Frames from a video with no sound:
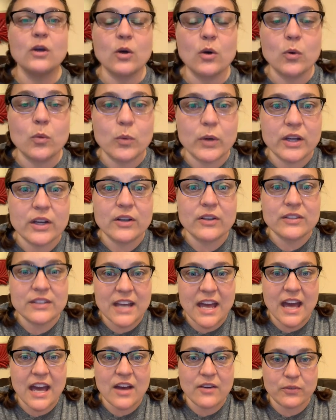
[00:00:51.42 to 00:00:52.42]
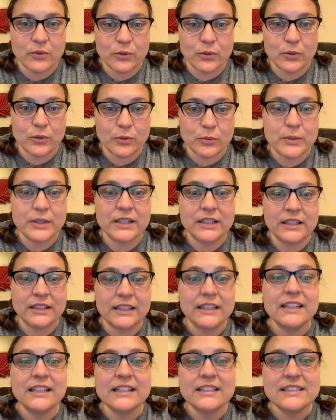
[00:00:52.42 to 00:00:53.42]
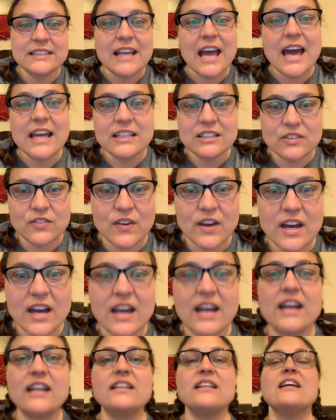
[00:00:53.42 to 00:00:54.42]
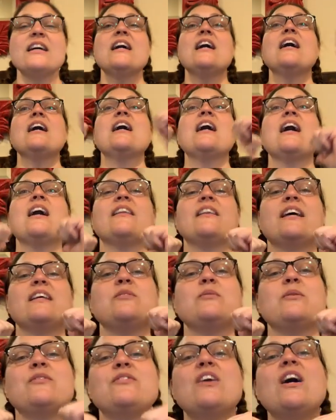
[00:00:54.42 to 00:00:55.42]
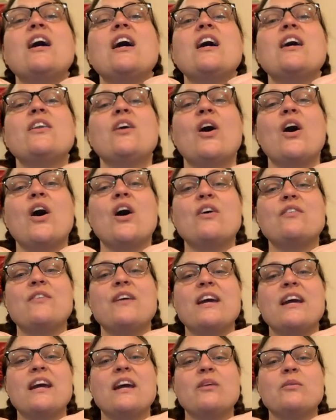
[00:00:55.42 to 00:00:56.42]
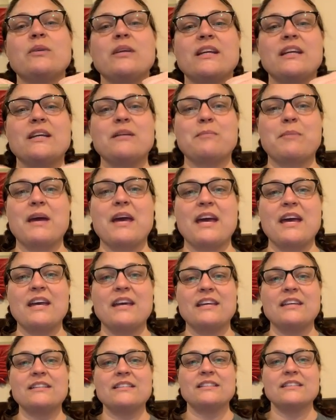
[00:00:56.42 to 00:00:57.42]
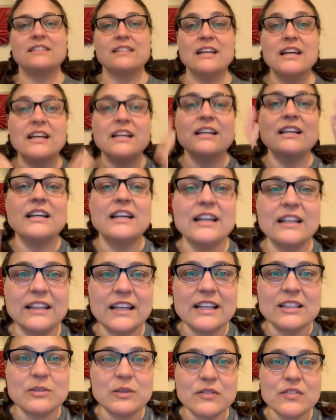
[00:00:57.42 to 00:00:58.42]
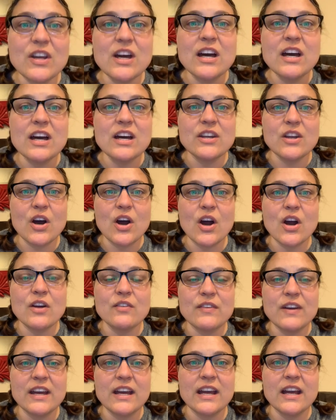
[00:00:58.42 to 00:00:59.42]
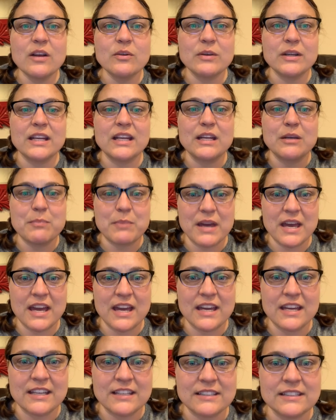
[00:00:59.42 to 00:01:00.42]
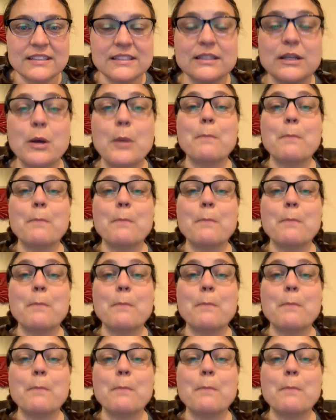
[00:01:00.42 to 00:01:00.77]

We're never really satisfied unless we've done our very best unless we've done our very best.